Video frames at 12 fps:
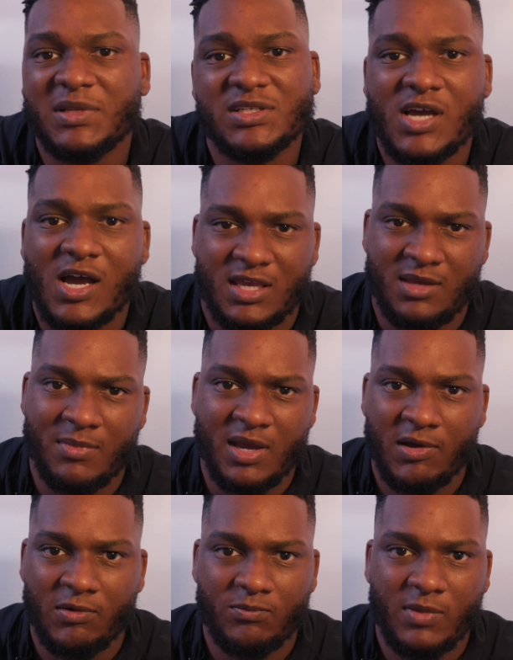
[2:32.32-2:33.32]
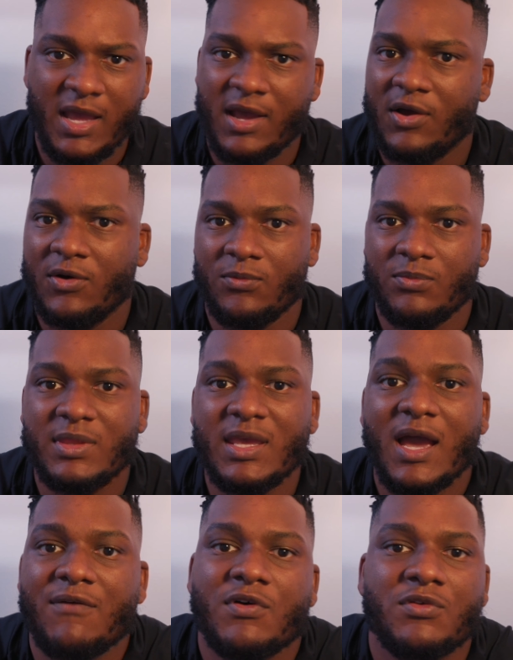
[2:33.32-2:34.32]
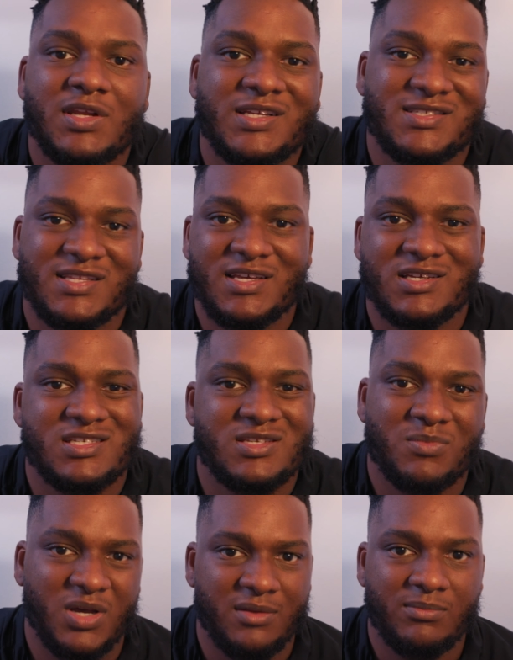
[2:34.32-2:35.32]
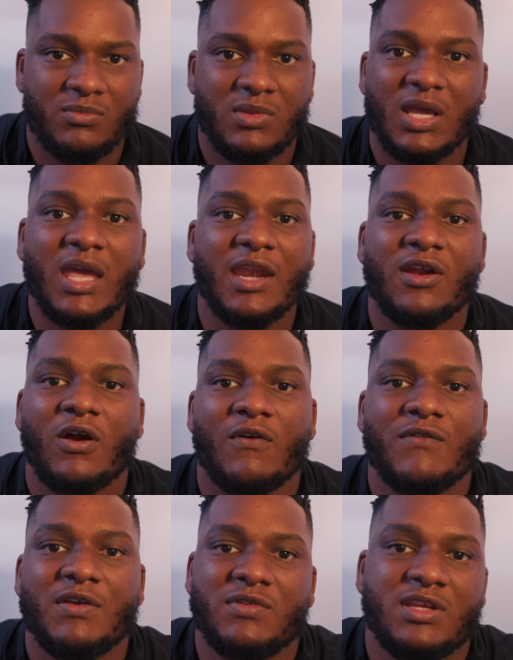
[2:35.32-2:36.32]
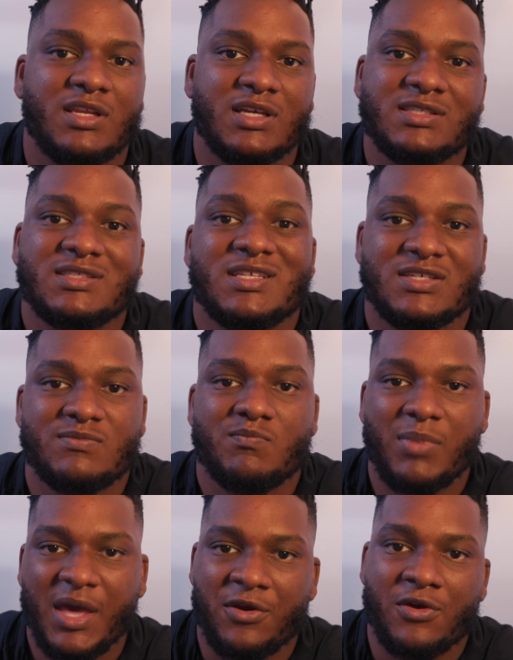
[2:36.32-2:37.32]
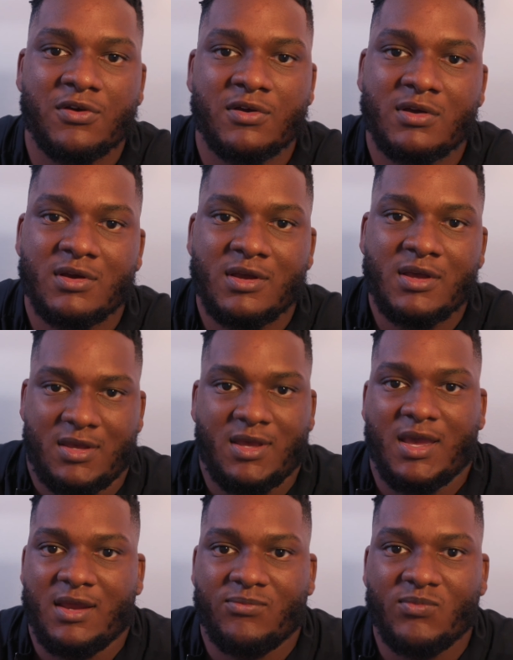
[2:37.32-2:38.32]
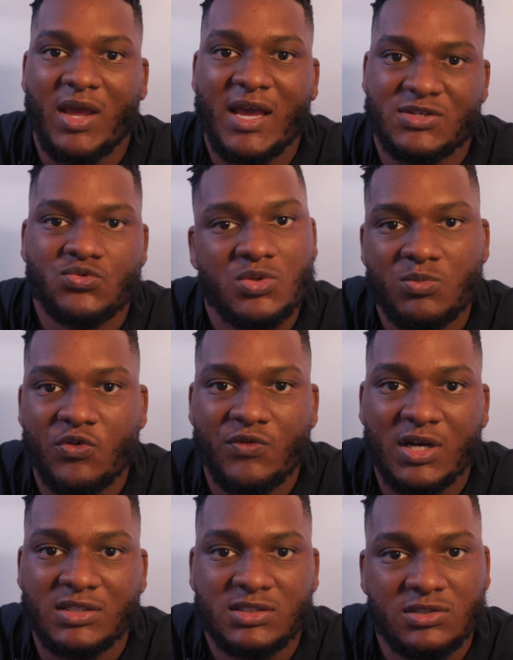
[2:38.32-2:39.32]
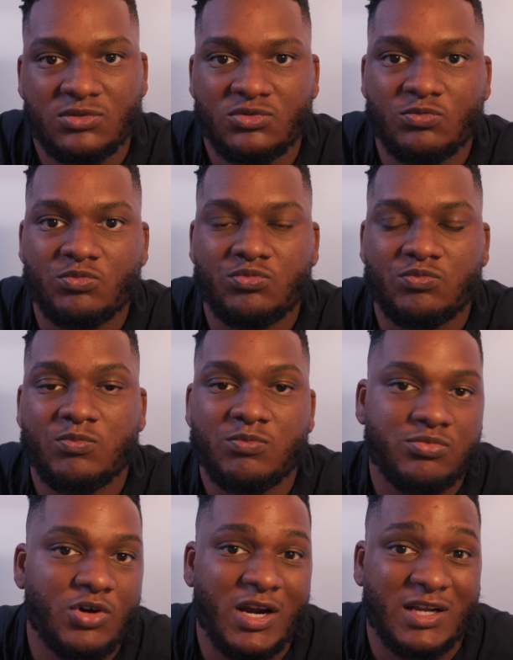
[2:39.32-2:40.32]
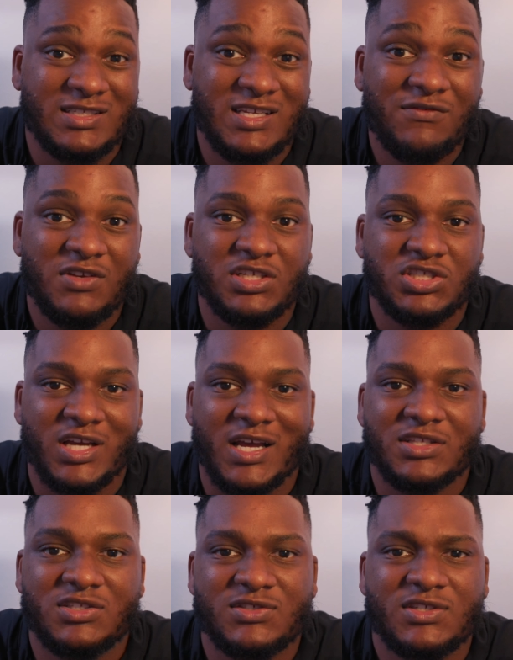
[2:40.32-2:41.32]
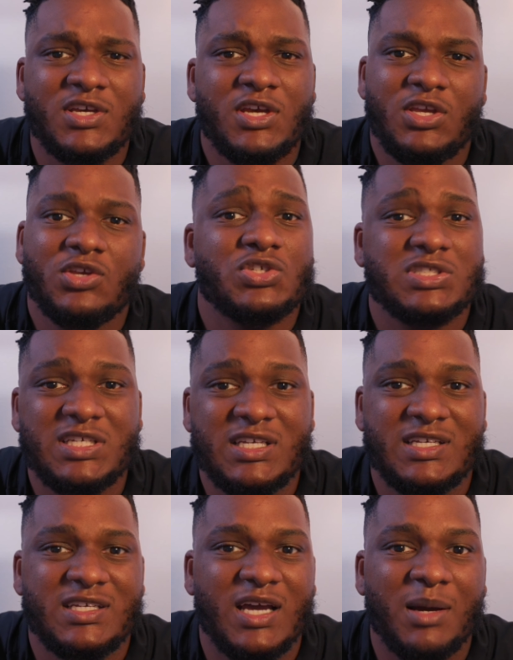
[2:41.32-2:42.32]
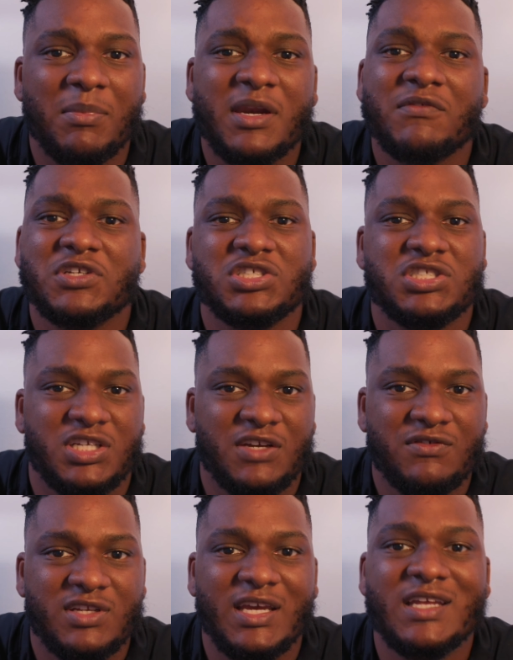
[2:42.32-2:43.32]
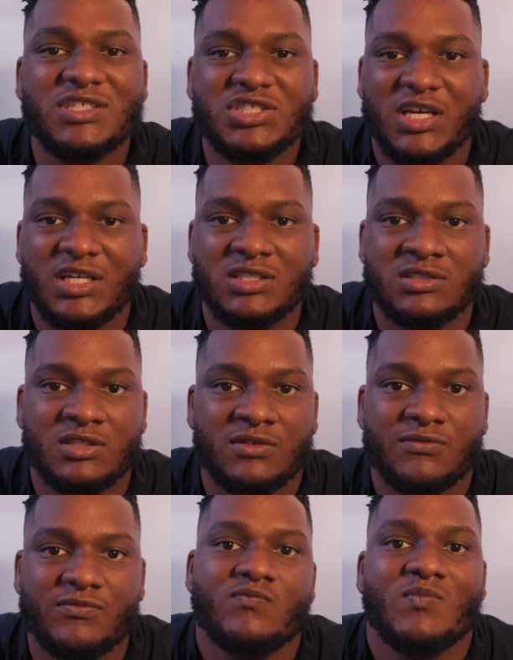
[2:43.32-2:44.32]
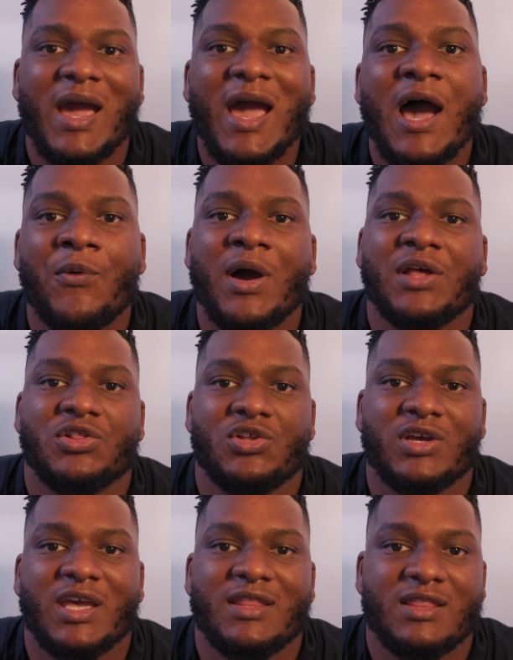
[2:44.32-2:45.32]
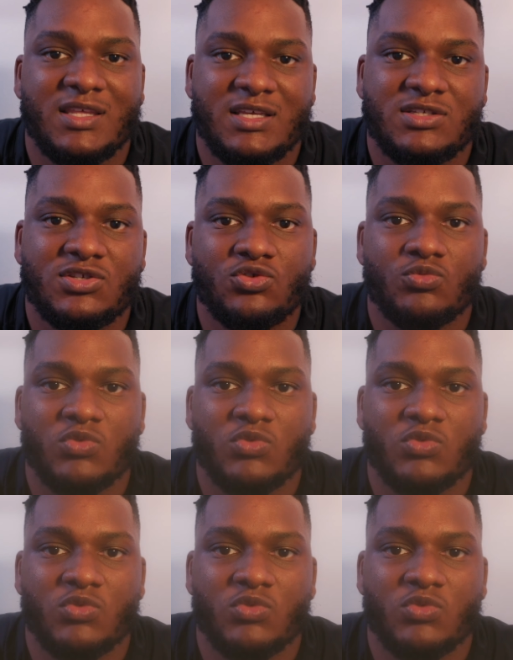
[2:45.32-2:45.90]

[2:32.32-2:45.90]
been talking about how the iPhone does this, but the Canon R50 does this better. And as we move on to productivity shots, you'll see a bit of a shift and change of how I look at these two